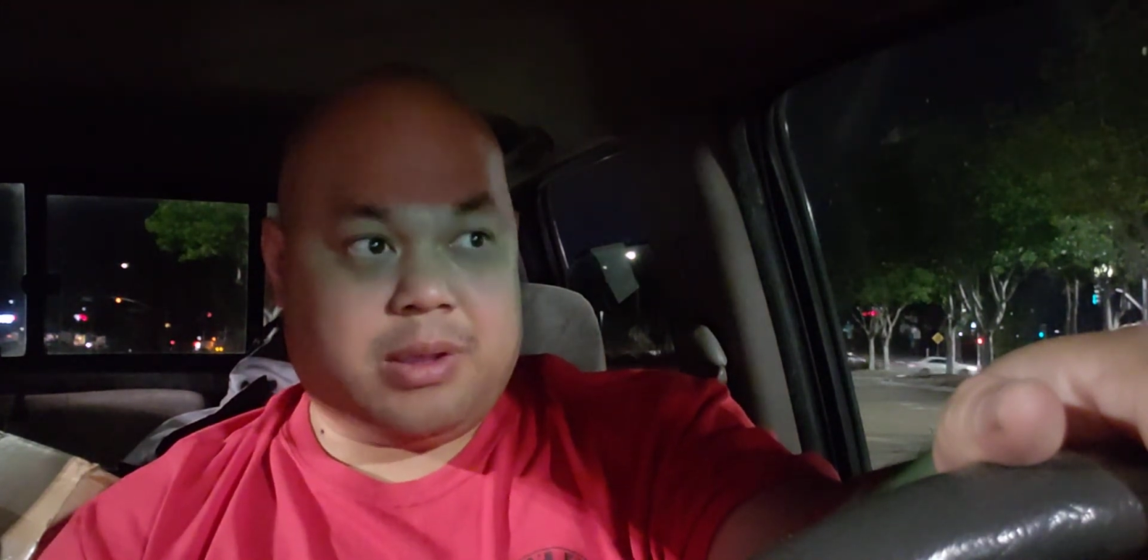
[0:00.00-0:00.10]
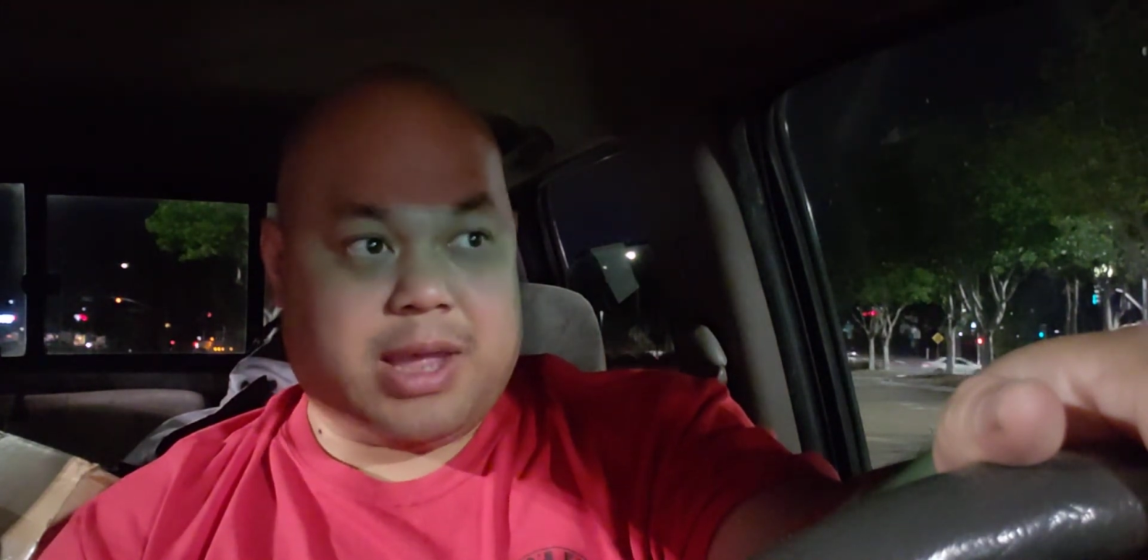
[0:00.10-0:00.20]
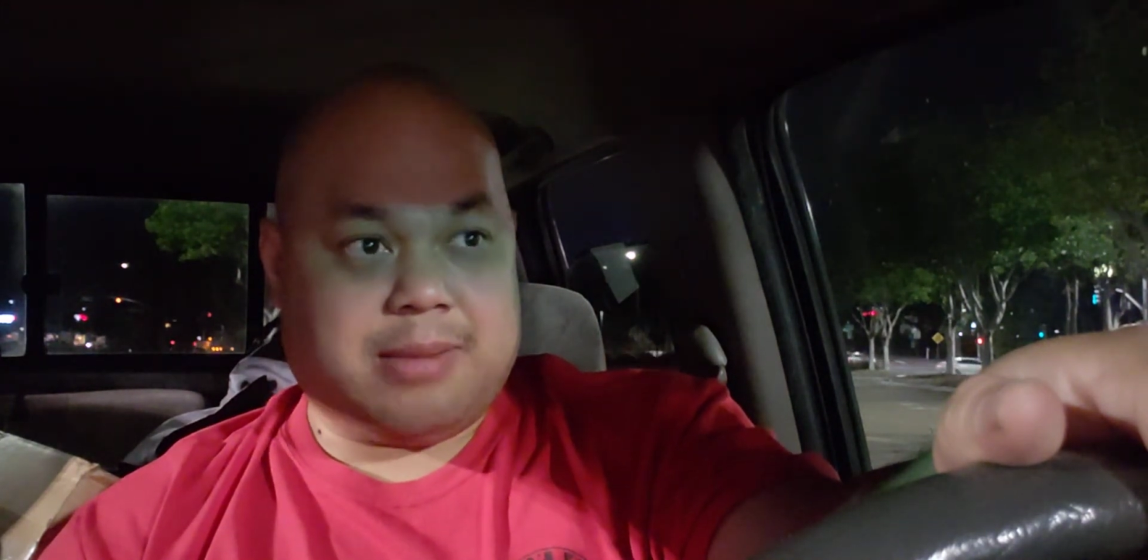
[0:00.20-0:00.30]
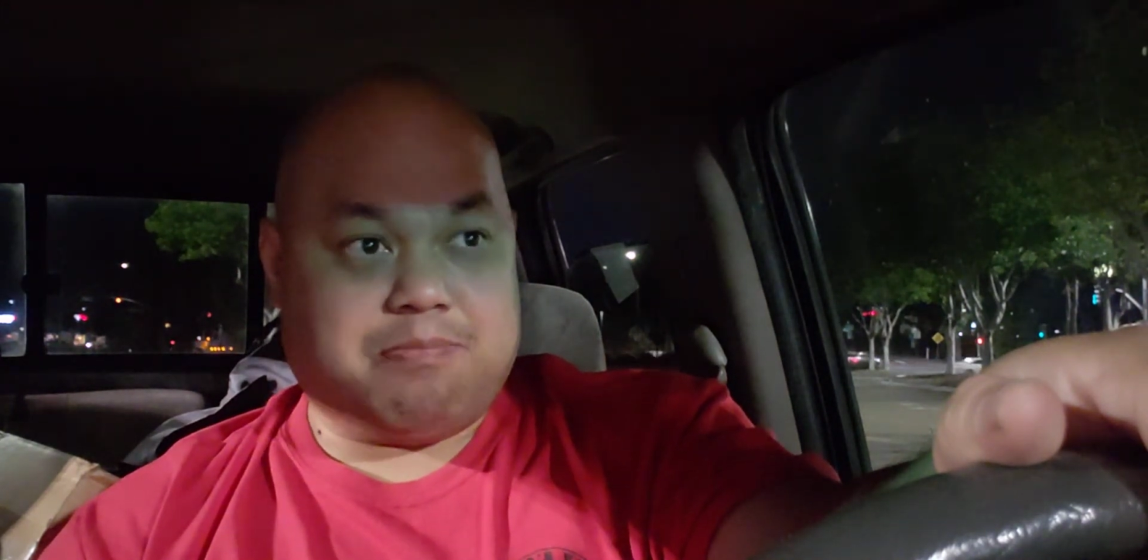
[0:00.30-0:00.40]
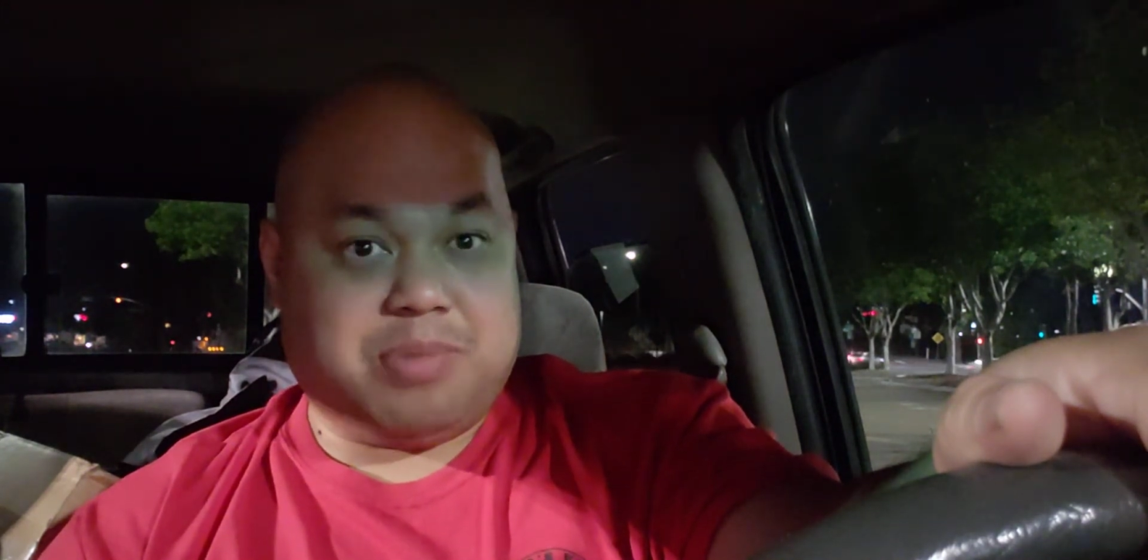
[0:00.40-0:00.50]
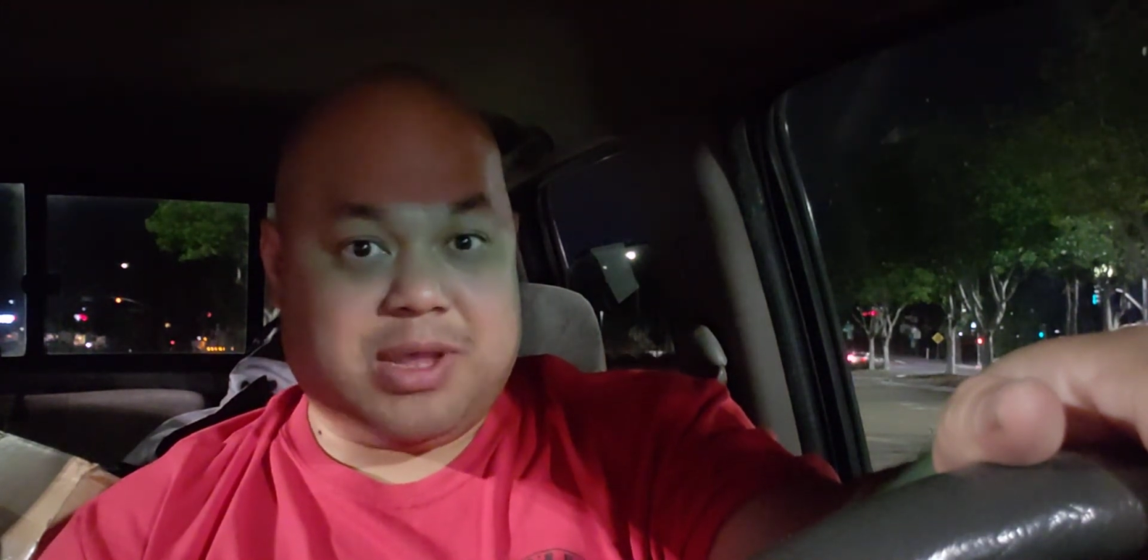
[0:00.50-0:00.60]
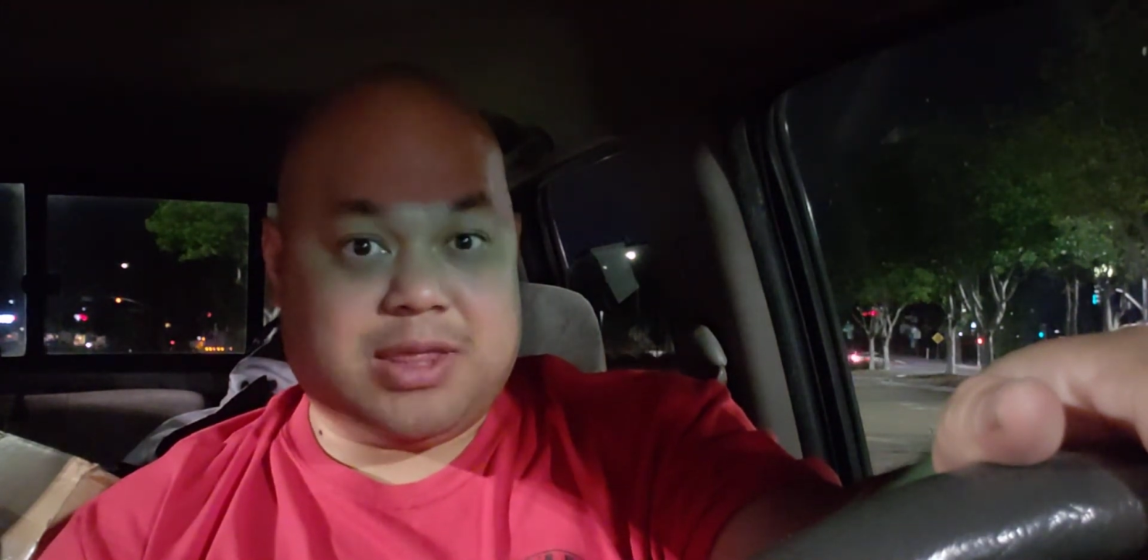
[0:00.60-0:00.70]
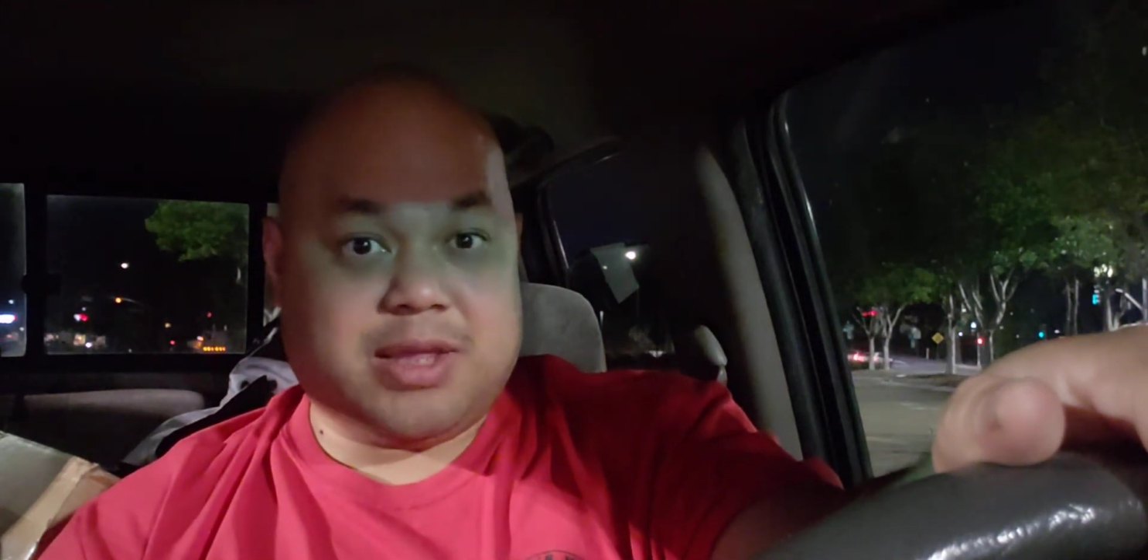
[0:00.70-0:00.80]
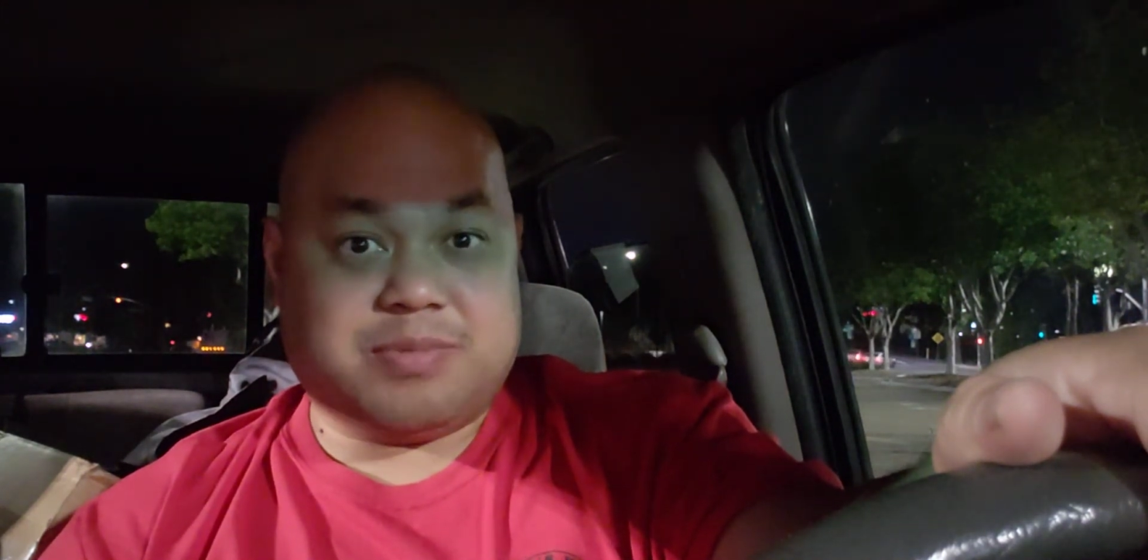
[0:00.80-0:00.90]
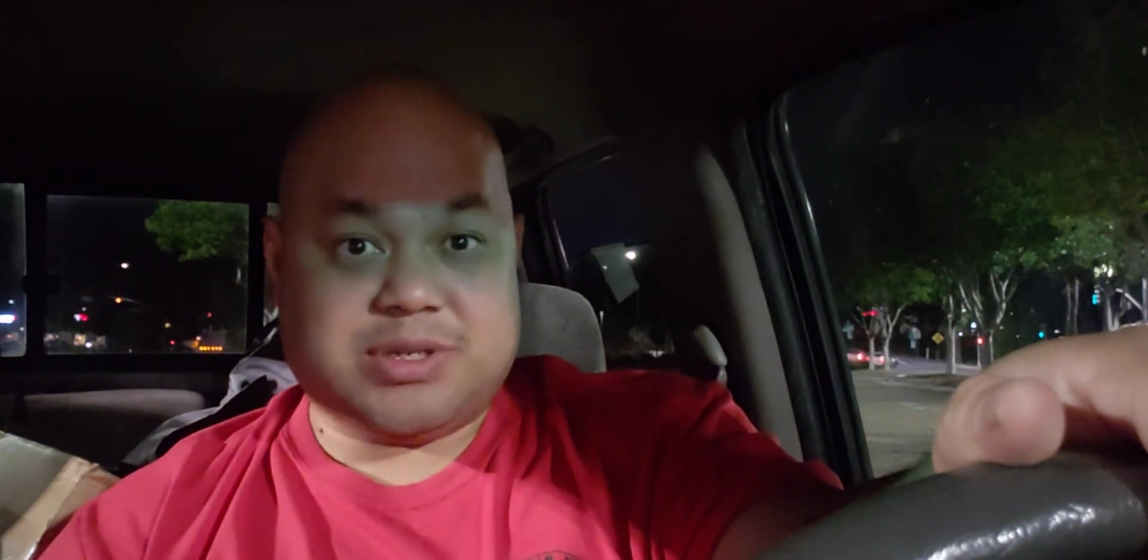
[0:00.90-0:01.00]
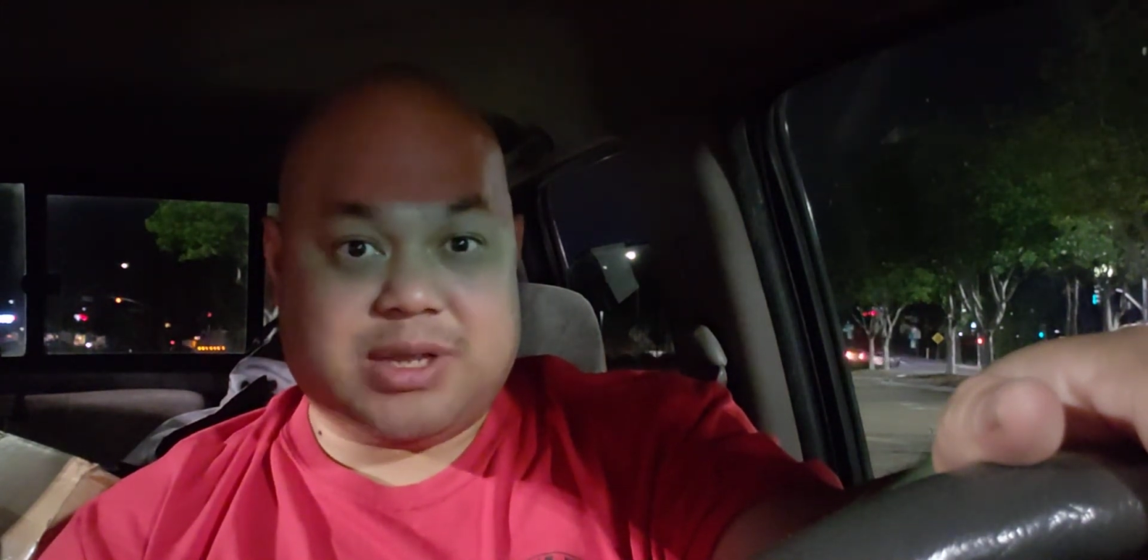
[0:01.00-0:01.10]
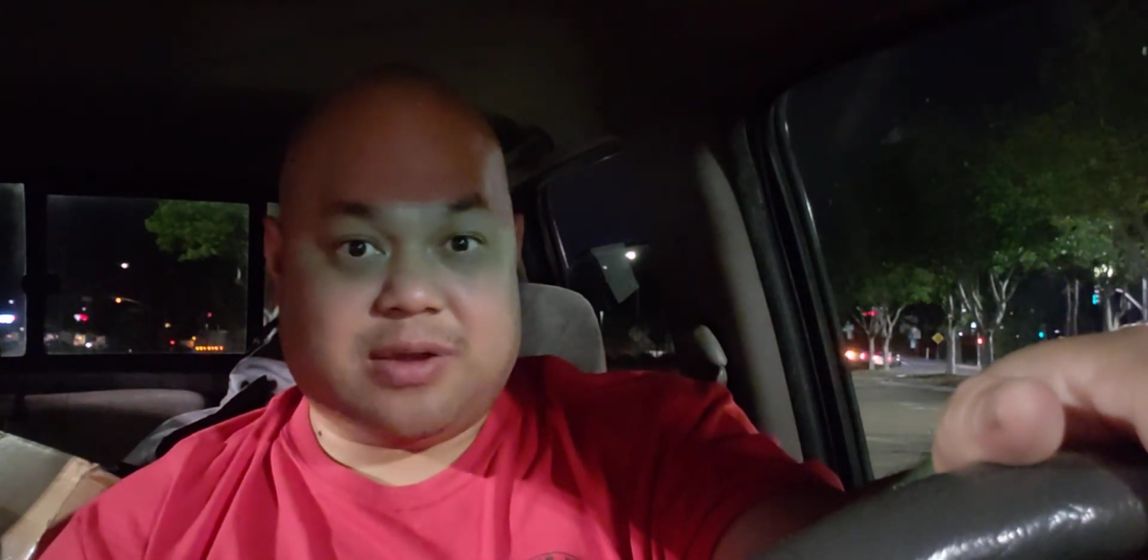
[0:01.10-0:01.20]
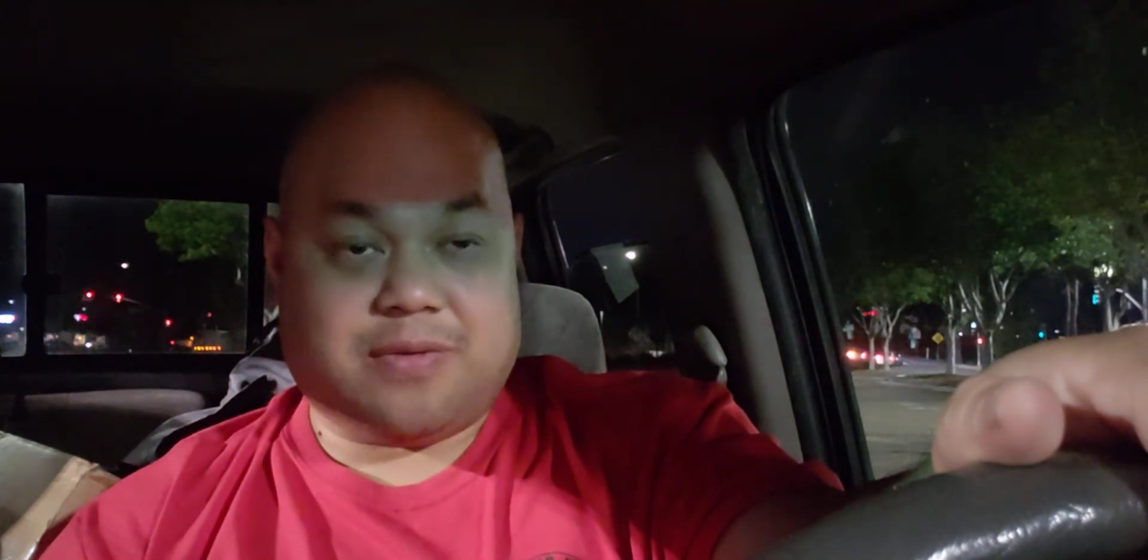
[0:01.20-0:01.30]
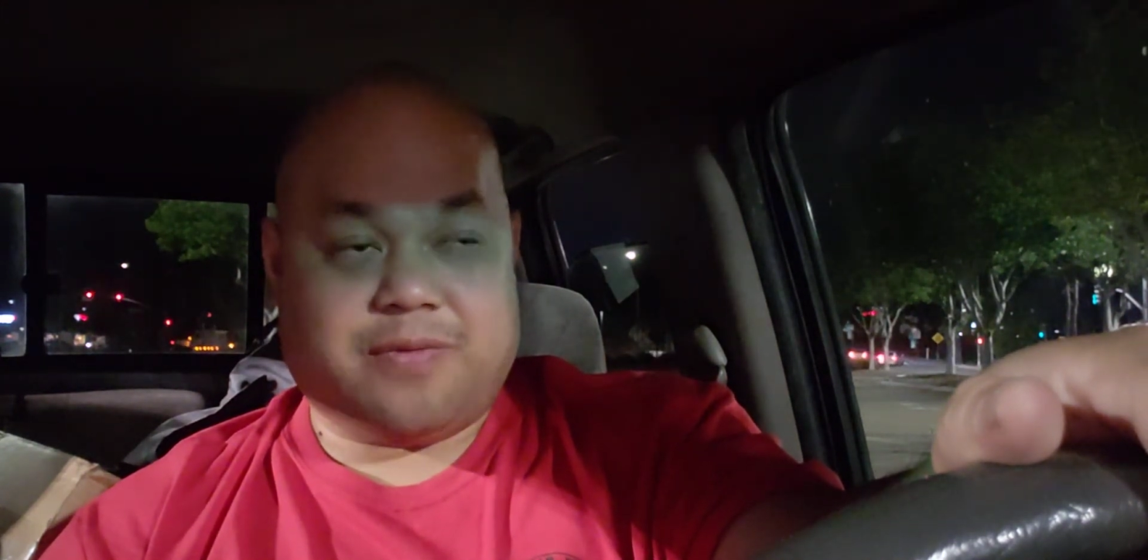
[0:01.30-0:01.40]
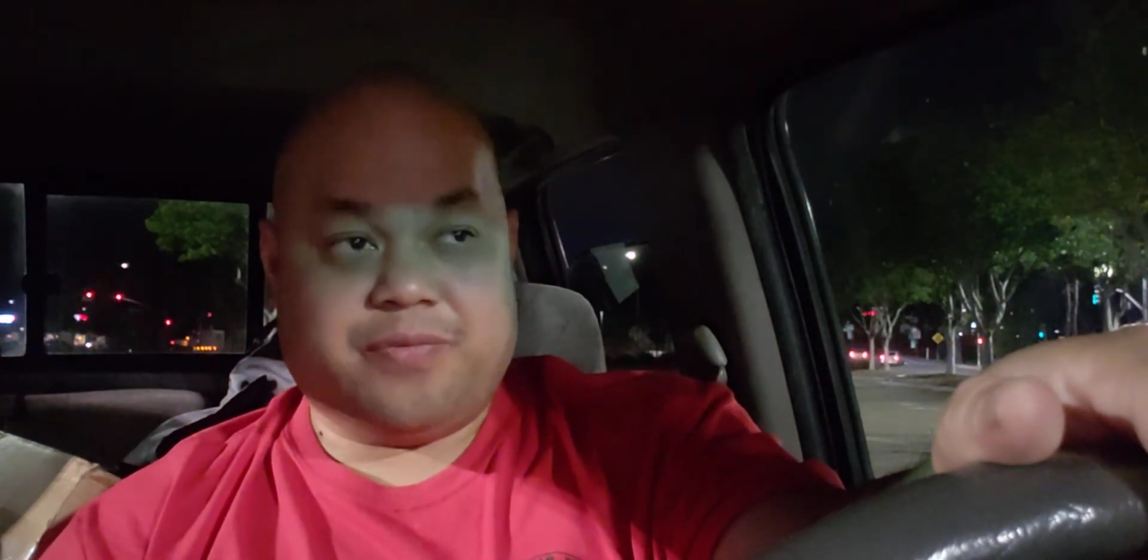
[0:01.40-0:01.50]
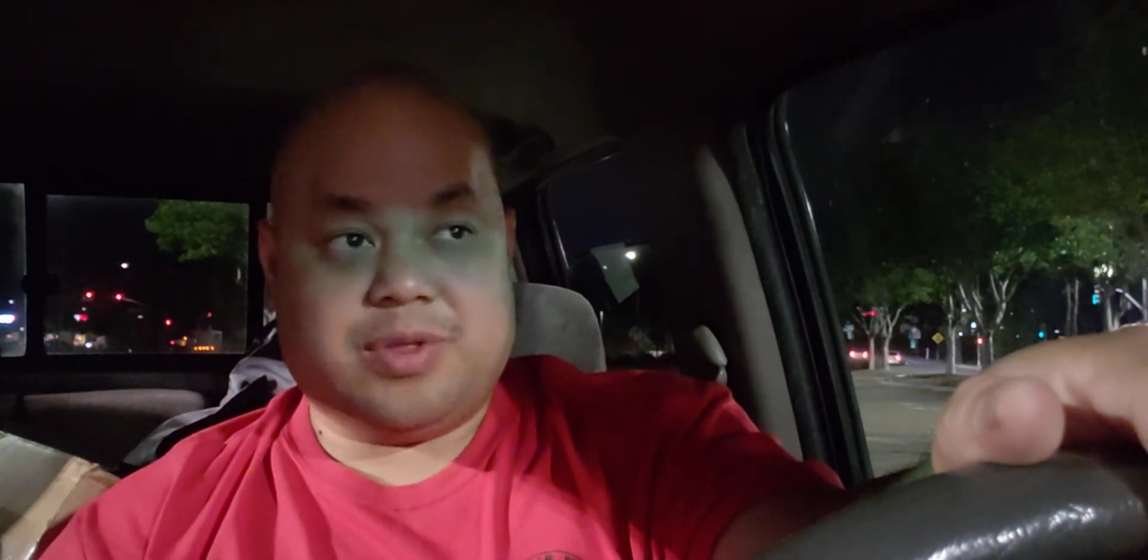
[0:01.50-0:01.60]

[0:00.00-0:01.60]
and be themselves,